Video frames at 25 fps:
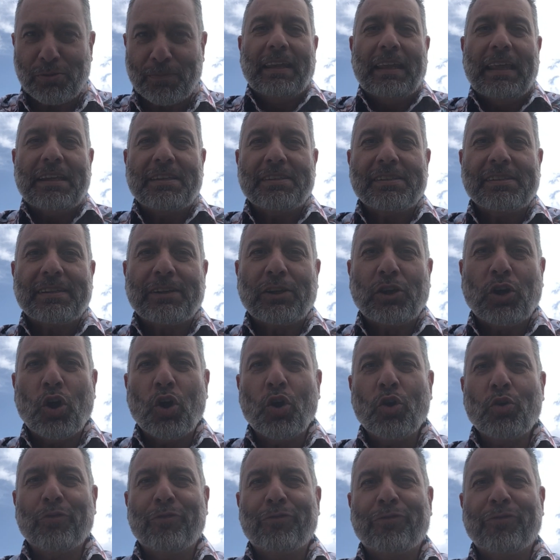Let's
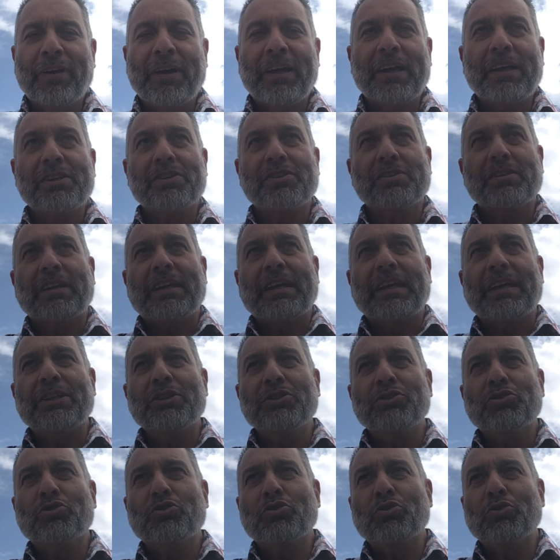go first
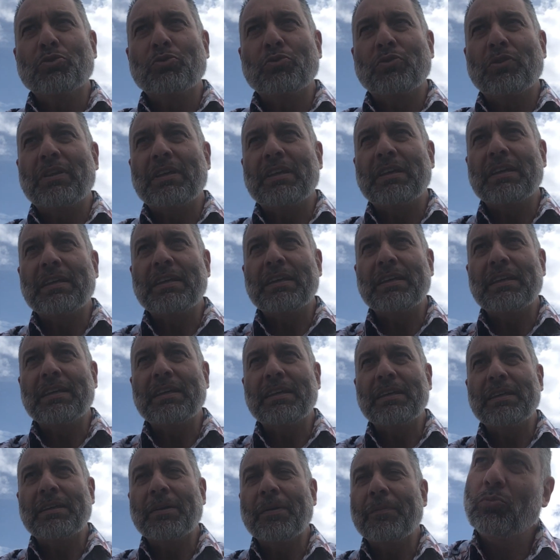into
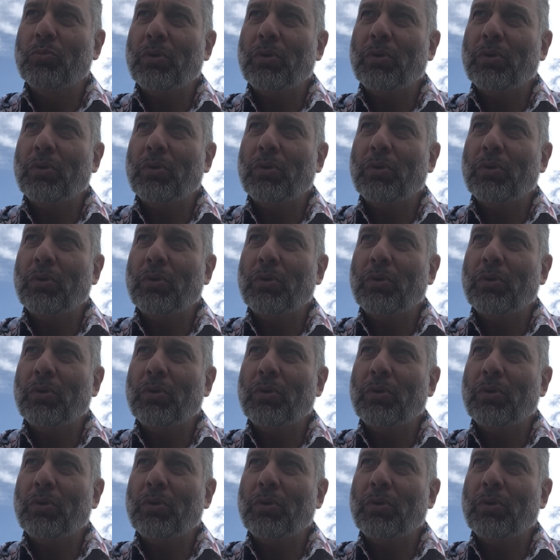the,